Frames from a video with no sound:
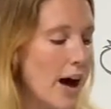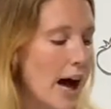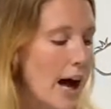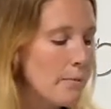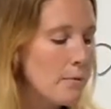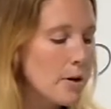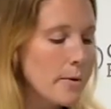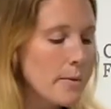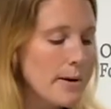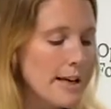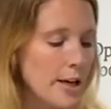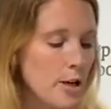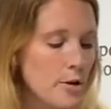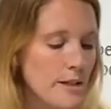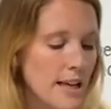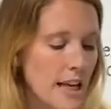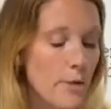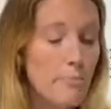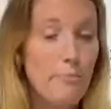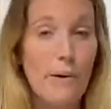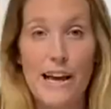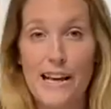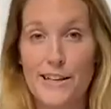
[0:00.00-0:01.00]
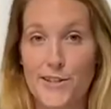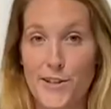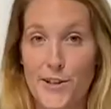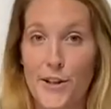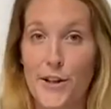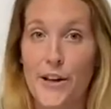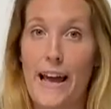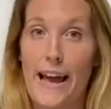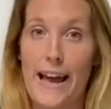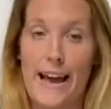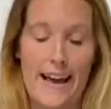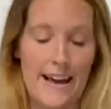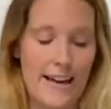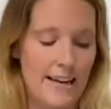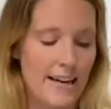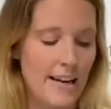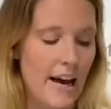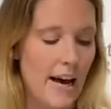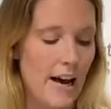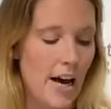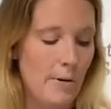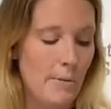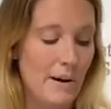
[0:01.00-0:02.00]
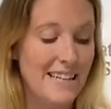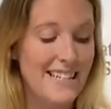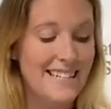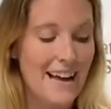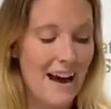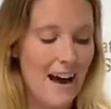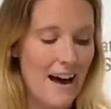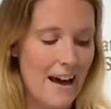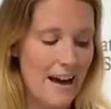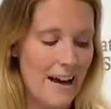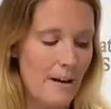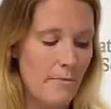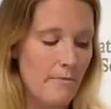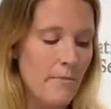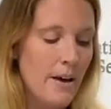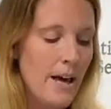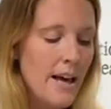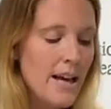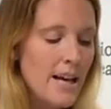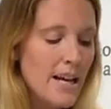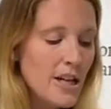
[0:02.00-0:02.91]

I'm going to be using basil and a thyme.